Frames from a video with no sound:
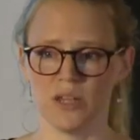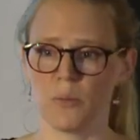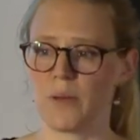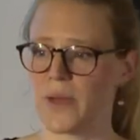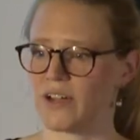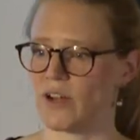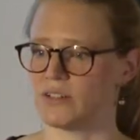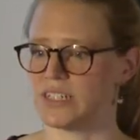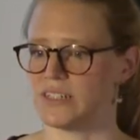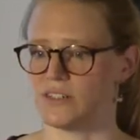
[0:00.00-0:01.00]
My background
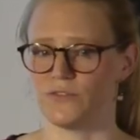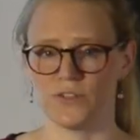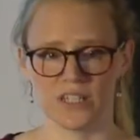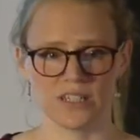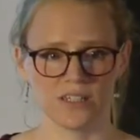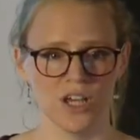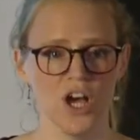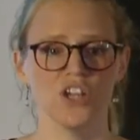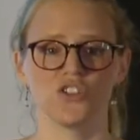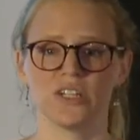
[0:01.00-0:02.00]
is in physics,
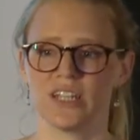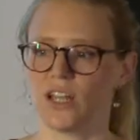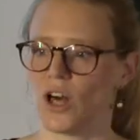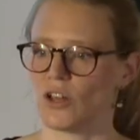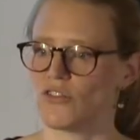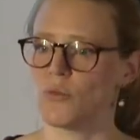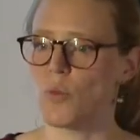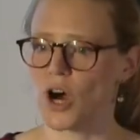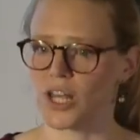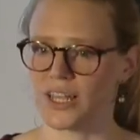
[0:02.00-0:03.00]
so I did a lot of
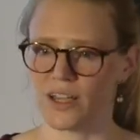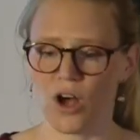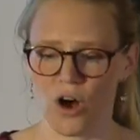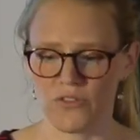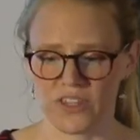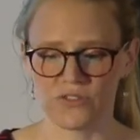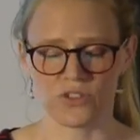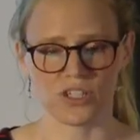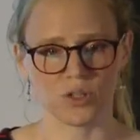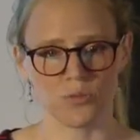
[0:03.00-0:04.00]
modeling of these
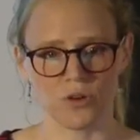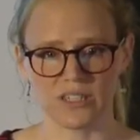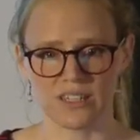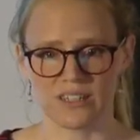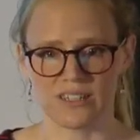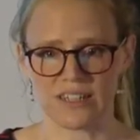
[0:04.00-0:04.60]
physical processes